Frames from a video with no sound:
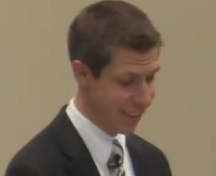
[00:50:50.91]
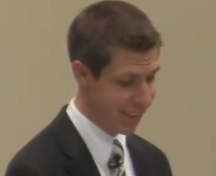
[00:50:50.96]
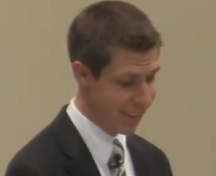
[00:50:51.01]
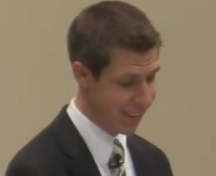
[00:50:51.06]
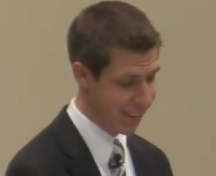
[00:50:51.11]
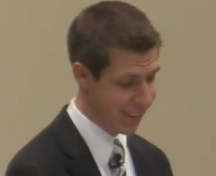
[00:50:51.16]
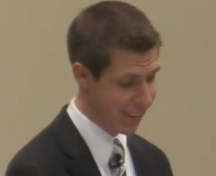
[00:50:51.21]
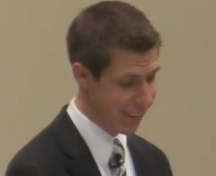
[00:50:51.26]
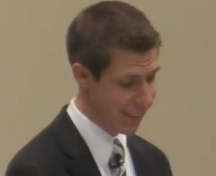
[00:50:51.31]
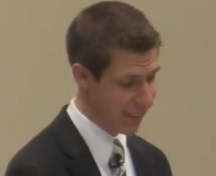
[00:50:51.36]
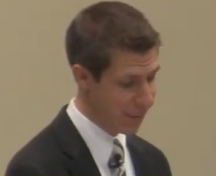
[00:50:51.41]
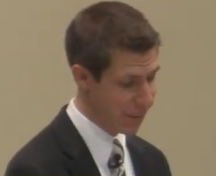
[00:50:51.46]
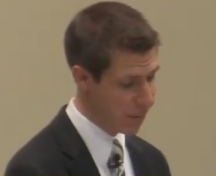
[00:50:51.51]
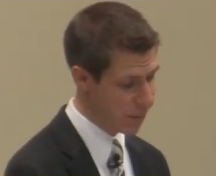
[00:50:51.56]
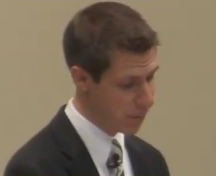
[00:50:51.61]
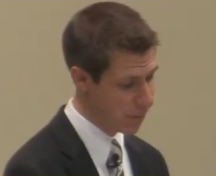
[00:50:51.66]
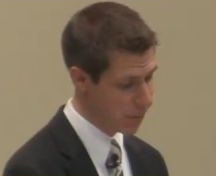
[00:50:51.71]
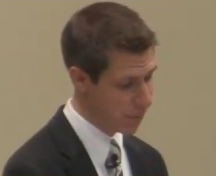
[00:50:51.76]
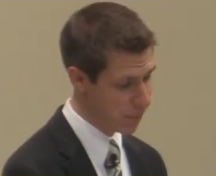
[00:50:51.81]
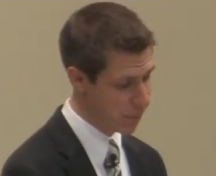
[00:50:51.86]

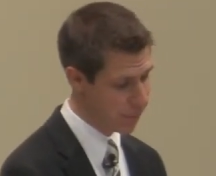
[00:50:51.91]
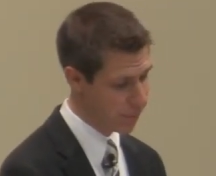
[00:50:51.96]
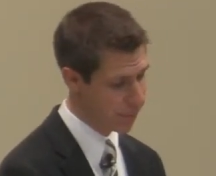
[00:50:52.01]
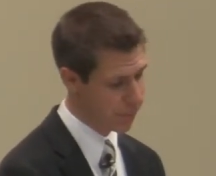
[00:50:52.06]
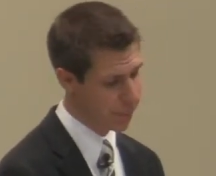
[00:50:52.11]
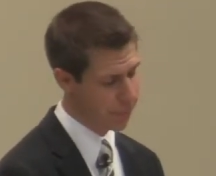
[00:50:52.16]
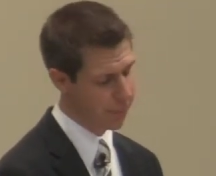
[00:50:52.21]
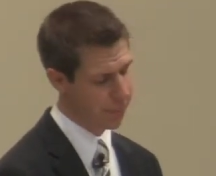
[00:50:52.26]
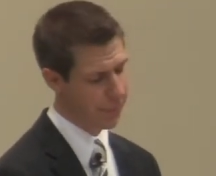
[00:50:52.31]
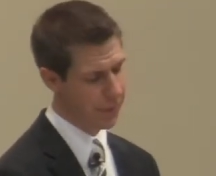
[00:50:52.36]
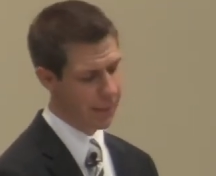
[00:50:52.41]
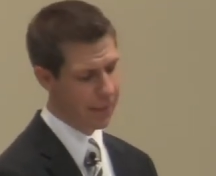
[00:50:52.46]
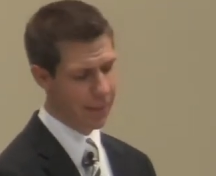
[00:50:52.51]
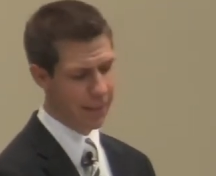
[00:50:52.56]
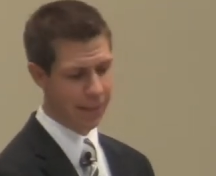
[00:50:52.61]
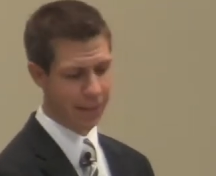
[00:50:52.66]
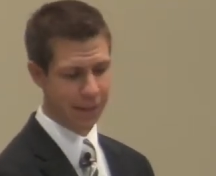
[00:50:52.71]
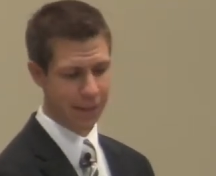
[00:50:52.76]
(silence)